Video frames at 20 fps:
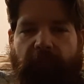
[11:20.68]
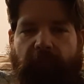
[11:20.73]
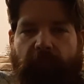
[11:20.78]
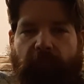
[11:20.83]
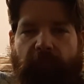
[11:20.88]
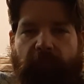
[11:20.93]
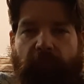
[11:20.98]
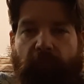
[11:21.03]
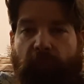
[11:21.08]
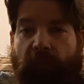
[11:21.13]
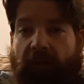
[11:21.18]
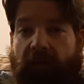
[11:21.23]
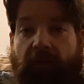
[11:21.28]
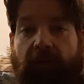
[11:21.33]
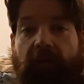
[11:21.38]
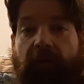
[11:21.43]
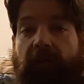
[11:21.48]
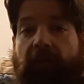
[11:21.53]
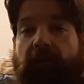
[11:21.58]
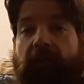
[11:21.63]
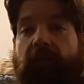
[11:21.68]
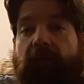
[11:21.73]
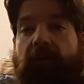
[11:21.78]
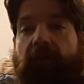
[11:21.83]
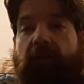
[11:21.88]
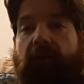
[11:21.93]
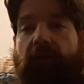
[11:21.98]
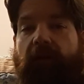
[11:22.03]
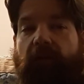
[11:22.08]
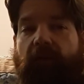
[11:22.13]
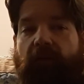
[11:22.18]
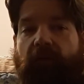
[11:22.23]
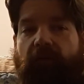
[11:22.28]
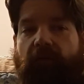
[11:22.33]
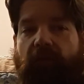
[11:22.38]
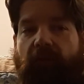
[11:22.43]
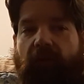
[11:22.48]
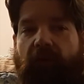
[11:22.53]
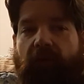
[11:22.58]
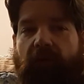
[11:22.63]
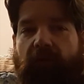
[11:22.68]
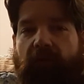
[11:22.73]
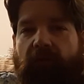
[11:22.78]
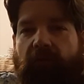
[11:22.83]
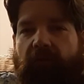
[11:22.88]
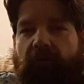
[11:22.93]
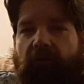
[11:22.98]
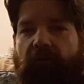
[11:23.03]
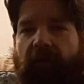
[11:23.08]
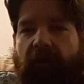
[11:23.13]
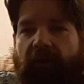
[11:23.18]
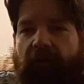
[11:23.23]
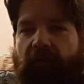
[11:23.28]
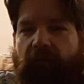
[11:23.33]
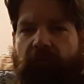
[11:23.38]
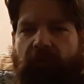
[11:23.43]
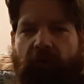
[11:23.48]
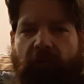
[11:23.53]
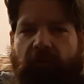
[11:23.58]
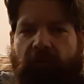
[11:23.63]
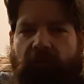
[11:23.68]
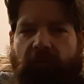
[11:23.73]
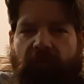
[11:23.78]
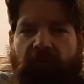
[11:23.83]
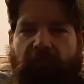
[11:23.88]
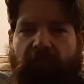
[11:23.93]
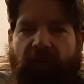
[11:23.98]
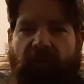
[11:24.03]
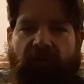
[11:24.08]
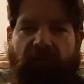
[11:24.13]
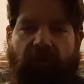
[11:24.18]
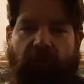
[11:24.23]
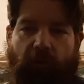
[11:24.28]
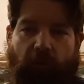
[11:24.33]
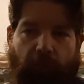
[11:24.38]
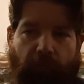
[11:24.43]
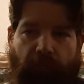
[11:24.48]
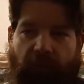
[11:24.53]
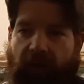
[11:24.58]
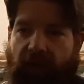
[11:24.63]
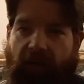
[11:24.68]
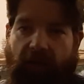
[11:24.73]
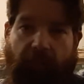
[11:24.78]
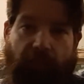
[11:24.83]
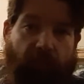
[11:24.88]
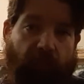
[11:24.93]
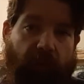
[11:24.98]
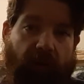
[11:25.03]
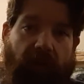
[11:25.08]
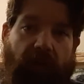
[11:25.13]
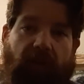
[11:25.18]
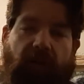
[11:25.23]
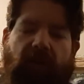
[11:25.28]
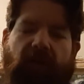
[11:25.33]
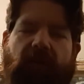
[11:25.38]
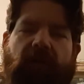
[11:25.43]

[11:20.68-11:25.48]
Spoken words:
for the wedding is that's just basically her breaking point,